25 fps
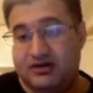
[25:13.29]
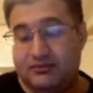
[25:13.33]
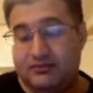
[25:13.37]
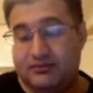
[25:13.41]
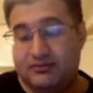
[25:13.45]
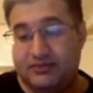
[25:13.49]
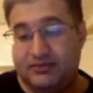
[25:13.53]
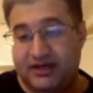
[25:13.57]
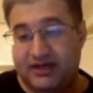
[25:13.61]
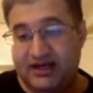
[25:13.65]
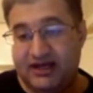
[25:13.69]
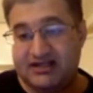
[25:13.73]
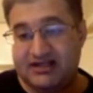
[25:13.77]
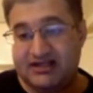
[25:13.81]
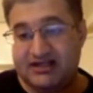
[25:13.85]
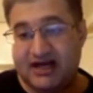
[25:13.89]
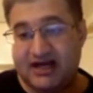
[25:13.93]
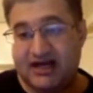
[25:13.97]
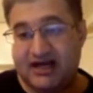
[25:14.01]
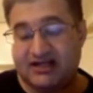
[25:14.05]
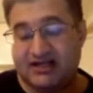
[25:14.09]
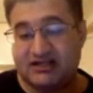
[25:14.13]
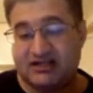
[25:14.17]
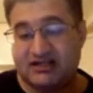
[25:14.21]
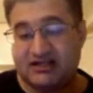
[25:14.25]
pink
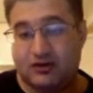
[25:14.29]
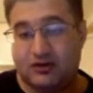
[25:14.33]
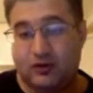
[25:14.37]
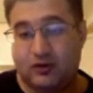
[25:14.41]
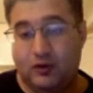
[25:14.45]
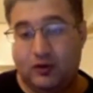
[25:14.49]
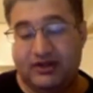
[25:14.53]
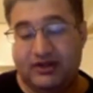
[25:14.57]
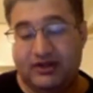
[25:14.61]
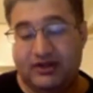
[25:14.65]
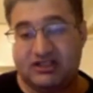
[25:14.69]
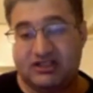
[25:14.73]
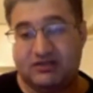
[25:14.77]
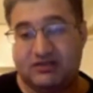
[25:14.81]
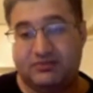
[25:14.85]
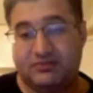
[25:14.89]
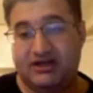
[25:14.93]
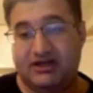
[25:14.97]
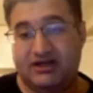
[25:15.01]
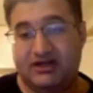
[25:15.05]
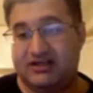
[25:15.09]
tax as a whole, because the pink